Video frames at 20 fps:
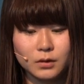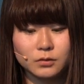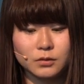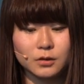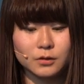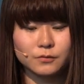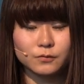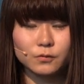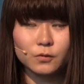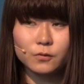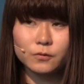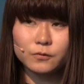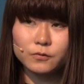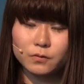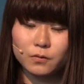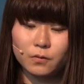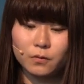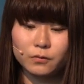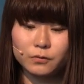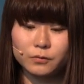The source
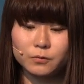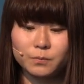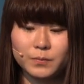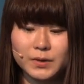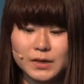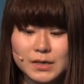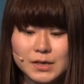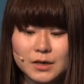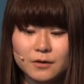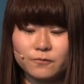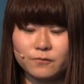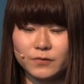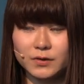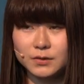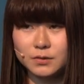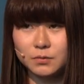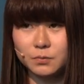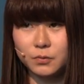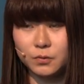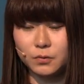code being
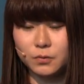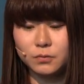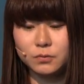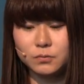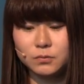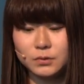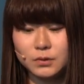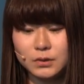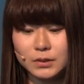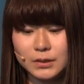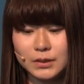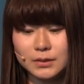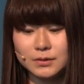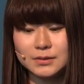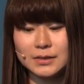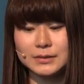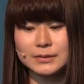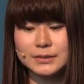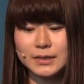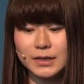visible is
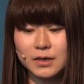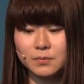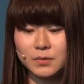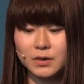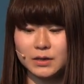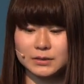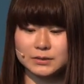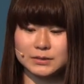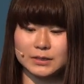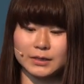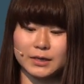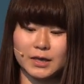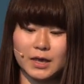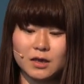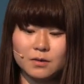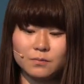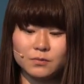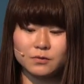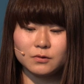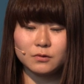the same as the
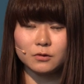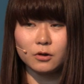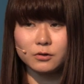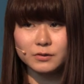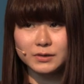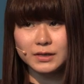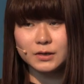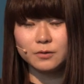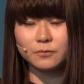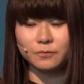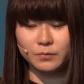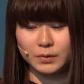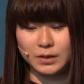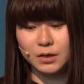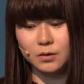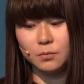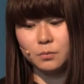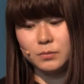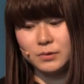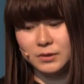game's logic
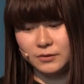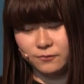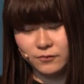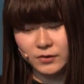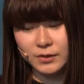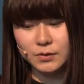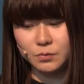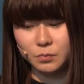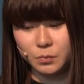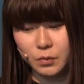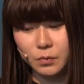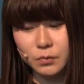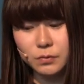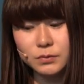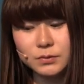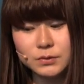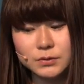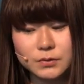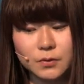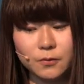being visible,
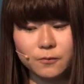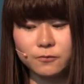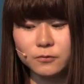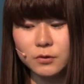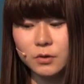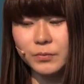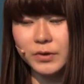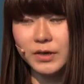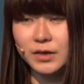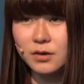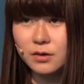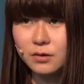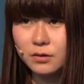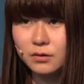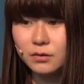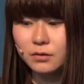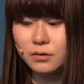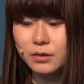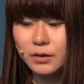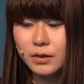so from
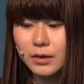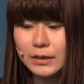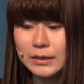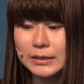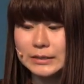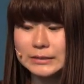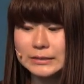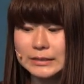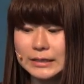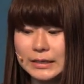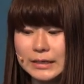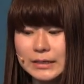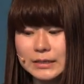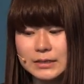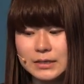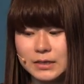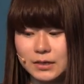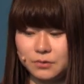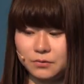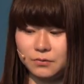here, it's
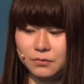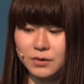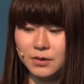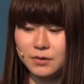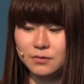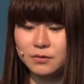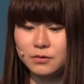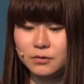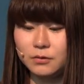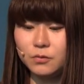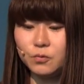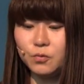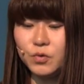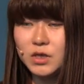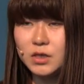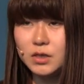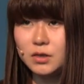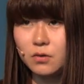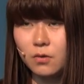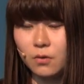easy to discern
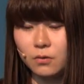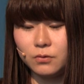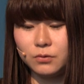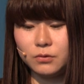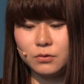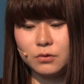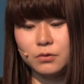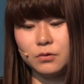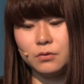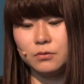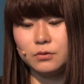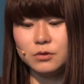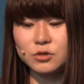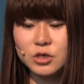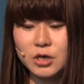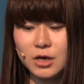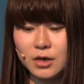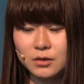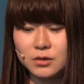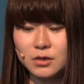which code to
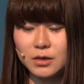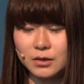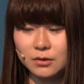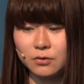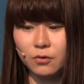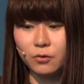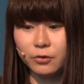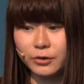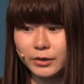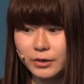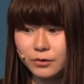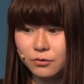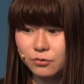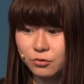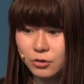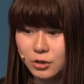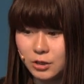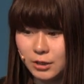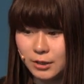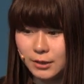change in order to
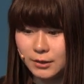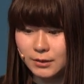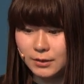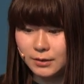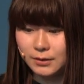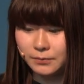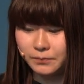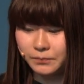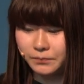cheat.